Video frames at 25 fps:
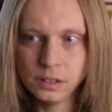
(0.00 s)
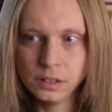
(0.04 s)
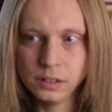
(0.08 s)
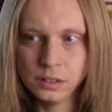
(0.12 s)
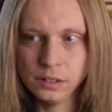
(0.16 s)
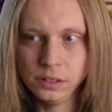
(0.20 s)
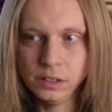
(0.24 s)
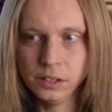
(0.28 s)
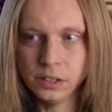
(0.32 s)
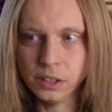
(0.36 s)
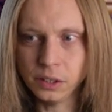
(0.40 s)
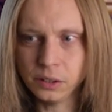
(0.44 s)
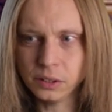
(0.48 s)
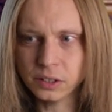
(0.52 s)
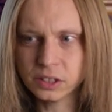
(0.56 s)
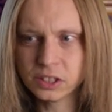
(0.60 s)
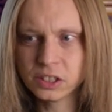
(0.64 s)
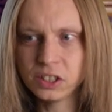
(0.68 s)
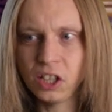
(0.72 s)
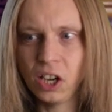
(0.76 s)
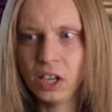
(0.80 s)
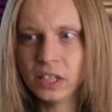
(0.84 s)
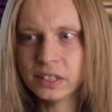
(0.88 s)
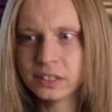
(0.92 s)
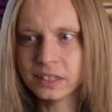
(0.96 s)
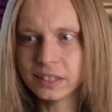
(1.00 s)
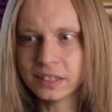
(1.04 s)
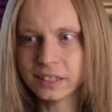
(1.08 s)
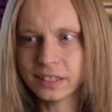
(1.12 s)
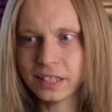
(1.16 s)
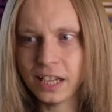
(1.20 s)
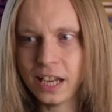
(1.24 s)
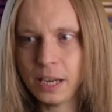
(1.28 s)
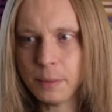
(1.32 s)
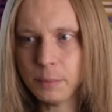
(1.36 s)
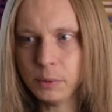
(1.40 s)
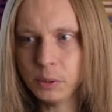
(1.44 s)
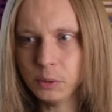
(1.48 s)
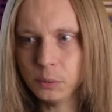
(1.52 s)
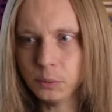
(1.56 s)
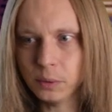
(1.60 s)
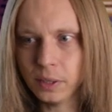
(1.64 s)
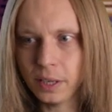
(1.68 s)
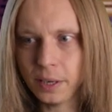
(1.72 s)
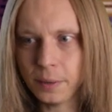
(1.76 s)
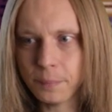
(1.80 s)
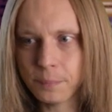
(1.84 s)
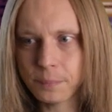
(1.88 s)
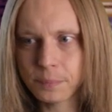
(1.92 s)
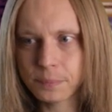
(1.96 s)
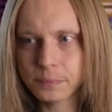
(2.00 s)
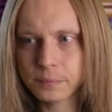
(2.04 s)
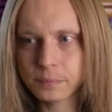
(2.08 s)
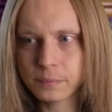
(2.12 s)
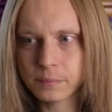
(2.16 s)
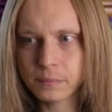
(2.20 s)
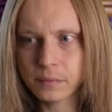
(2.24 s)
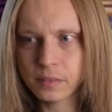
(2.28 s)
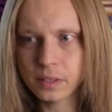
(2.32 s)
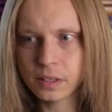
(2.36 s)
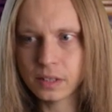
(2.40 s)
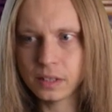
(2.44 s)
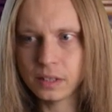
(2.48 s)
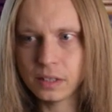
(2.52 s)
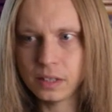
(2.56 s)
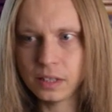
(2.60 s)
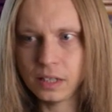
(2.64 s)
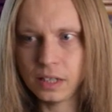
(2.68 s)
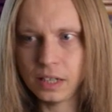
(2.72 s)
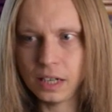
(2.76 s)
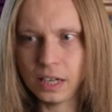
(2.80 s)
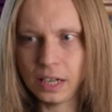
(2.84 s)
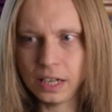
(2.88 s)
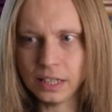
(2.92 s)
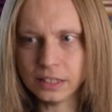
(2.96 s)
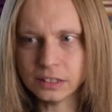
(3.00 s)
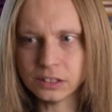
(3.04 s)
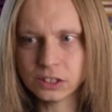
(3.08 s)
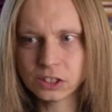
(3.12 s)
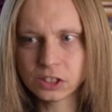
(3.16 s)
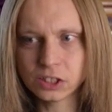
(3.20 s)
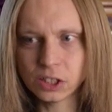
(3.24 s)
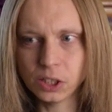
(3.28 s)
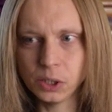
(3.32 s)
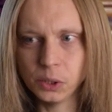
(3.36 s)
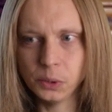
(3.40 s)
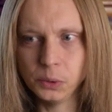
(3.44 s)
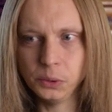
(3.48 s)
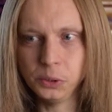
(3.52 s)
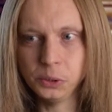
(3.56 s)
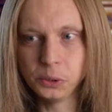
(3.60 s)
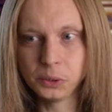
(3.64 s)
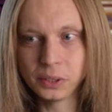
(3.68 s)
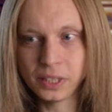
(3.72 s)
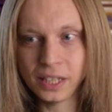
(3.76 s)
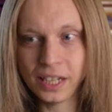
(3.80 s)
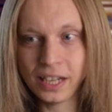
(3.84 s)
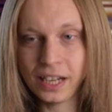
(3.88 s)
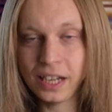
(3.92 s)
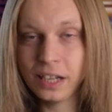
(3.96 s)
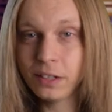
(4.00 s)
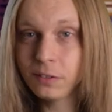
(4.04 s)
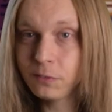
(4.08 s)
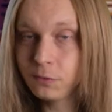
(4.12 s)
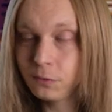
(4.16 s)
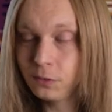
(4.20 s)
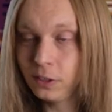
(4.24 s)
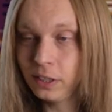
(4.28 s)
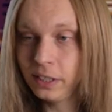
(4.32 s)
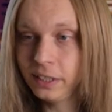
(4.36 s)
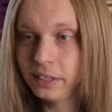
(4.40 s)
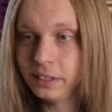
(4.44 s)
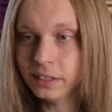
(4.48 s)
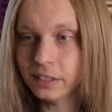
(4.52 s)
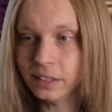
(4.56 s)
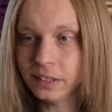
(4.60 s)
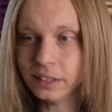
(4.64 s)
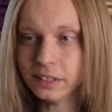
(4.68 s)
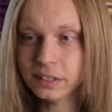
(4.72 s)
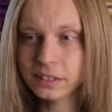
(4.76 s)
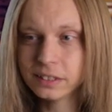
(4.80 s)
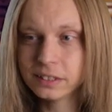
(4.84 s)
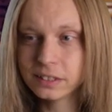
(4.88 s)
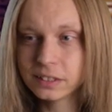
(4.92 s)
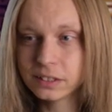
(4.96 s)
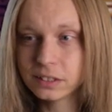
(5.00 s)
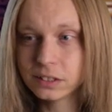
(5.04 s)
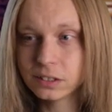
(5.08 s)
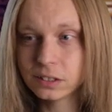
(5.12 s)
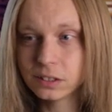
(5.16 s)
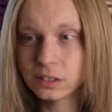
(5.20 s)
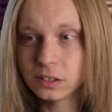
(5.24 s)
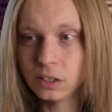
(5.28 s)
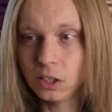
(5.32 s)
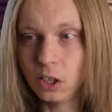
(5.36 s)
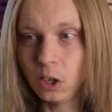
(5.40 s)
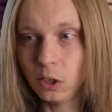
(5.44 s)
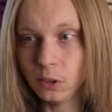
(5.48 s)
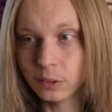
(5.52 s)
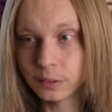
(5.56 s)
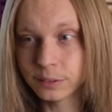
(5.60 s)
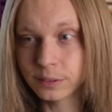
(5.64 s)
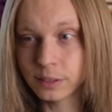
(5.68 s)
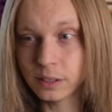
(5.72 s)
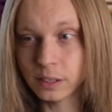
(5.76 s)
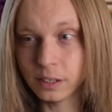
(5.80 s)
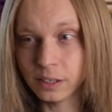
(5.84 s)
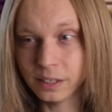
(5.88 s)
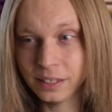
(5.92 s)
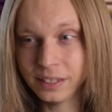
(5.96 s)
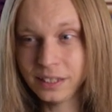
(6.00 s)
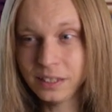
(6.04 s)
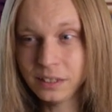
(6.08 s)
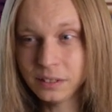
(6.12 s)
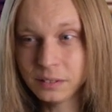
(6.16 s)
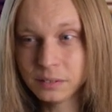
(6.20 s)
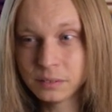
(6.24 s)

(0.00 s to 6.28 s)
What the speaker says: you know, the size of the game and all that. And so you can find this online.